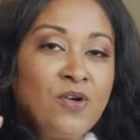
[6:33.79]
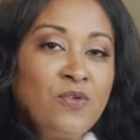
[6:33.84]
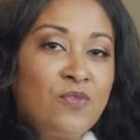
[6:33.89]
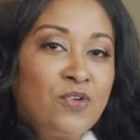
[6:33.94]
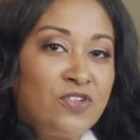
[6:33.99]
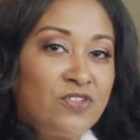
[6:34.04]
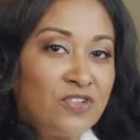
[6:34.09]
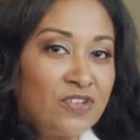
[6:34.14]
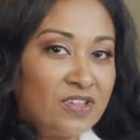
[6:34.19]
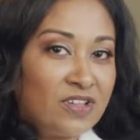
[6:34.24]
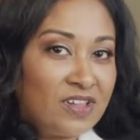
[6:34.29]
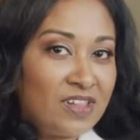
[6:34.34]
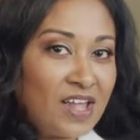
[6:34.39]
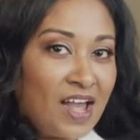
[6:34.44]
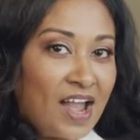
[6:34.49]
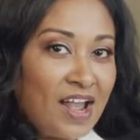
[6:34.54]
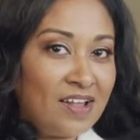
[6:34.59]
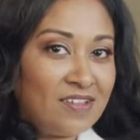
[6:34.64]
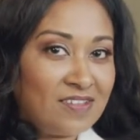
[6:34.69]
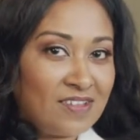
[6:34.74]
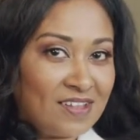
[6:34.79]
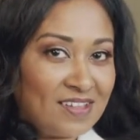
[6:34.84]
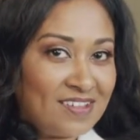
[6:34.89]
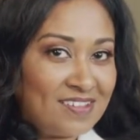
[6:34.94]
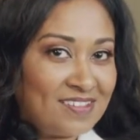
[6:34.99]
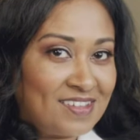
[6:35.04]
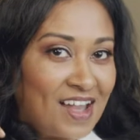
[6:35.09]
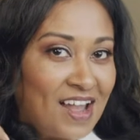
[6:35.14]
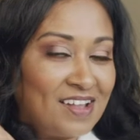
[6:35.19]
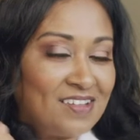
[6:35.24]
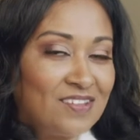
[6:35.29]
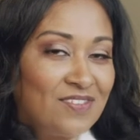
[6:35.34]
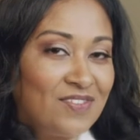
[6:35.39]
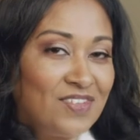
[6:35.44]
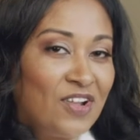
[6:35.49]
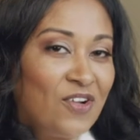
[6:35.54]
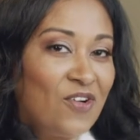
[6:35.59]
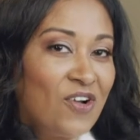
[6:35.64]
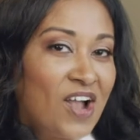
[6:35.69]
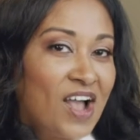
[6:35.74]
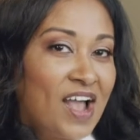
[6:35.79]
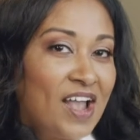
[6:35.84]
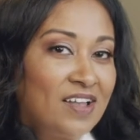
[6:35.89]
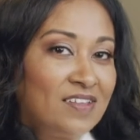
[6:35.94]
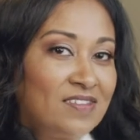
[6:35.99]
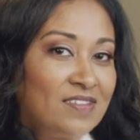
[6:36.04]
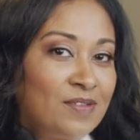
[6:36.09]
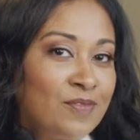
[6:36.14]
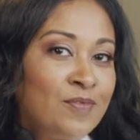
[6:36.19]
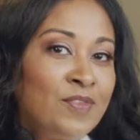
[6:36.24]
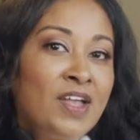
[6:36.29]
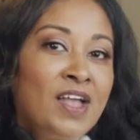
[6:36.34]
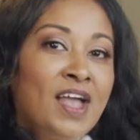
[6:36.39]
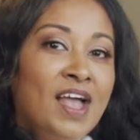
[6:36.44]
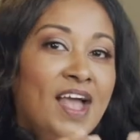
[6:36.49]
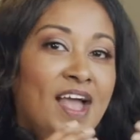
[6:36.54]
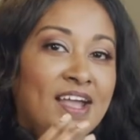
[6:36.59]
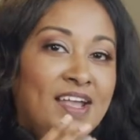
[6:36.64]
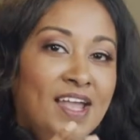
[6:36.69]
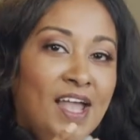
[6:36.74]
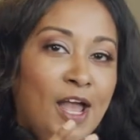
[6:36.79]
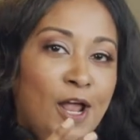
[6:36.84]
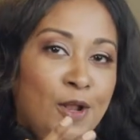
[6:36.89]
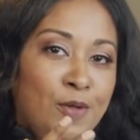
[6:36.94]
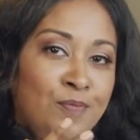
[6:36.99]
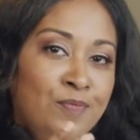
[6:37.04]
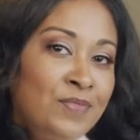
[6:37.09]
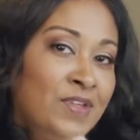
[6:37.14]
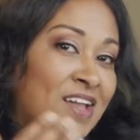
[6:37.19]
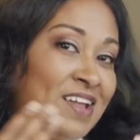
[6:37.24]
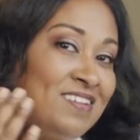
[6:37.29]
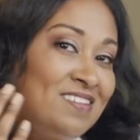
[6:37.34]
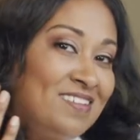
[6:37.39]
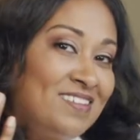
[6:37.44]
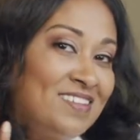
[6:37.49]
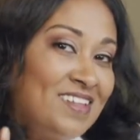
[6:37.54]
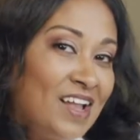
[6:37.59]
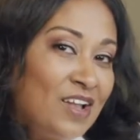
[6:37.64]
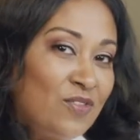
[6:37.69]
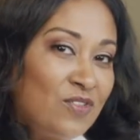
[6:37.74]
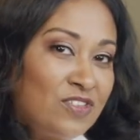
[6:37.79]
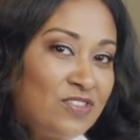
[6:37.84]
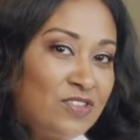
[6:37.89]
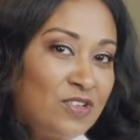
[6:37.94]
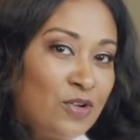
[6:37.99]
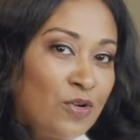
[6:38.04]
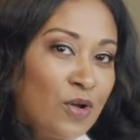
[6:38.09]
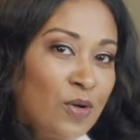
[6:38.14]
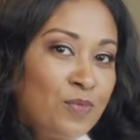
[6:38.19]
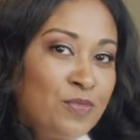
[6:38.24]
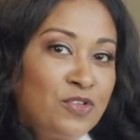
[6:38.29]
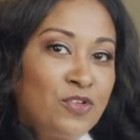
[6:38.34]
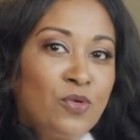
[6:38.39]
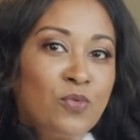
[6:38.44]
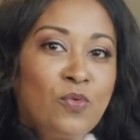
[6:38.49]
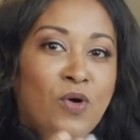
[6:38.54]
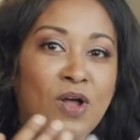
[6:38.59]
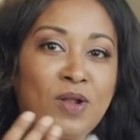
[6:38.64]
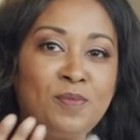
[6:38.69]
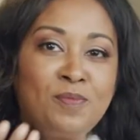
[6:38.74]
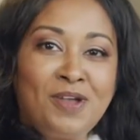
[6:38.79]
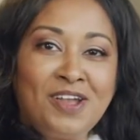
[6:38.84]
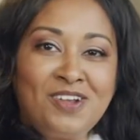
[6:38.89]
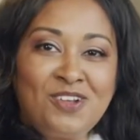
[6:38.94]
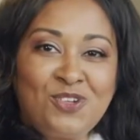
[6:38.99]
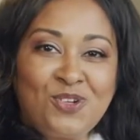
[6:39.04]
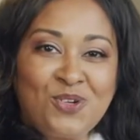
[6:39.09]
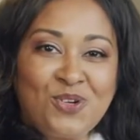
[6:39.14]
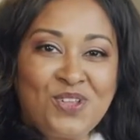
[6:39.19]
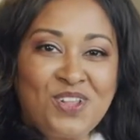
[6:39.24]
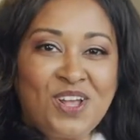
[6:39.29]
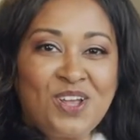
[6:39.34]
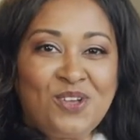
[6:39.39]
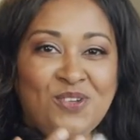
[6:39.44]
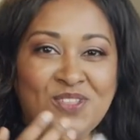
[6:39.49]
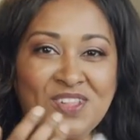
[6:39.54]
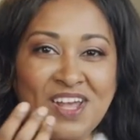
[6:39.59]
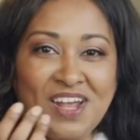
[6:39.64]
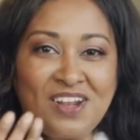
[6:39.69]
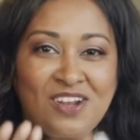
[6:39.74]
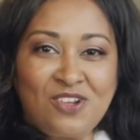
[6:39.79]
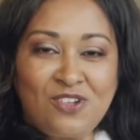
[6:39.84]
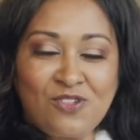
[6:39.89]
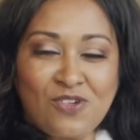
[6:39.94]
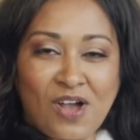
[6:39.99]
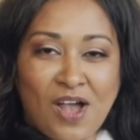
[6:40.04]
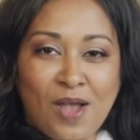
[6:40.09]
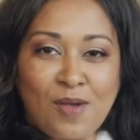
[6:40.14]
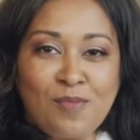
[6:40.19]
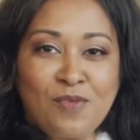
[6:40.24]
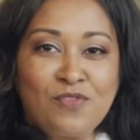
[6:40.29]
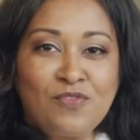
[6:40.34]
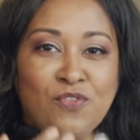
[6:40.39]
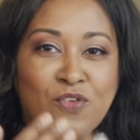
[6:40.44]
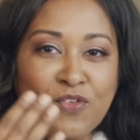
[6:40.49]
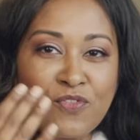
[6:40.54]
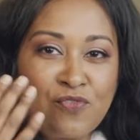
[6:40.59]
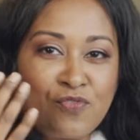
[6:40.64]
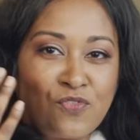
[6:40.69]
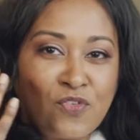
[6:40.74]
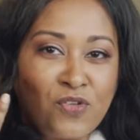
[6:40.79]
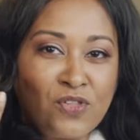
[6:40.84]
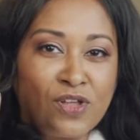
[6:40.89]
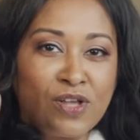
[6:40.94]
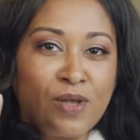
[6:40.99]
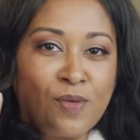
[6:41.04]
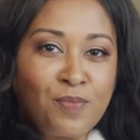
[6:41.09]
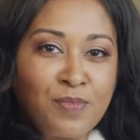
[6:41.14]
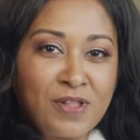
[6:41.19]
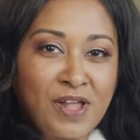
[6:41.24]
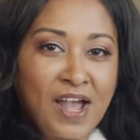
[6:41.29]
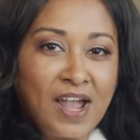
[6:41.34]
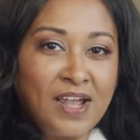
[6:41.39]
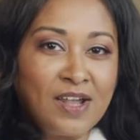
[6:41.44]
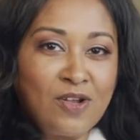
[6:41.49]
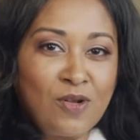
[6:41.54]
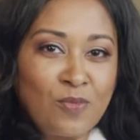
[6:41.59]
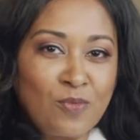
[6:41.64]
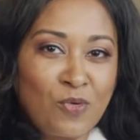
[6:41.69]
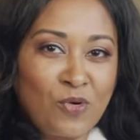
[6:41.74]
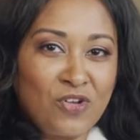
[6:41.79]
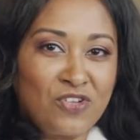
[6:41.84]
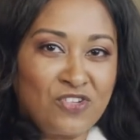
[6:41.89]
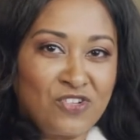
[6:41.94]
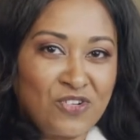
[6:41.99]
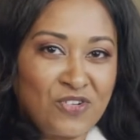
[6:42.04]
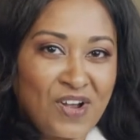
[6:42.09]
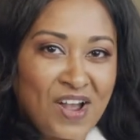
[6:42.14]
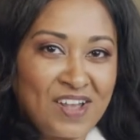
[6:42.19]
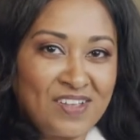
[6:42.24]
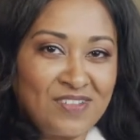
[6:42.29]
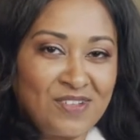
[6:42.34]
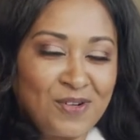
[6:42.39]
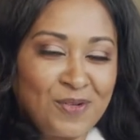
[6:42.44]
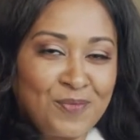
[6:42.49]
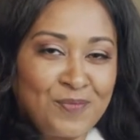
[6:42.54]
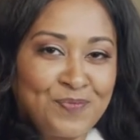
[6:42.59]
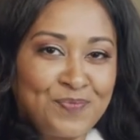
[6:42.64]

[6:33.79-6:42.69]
which are the lines on the sides of your eyes. Again, just like with serums, you'll want to make sure that you let it dry before fully applying your moisturizer.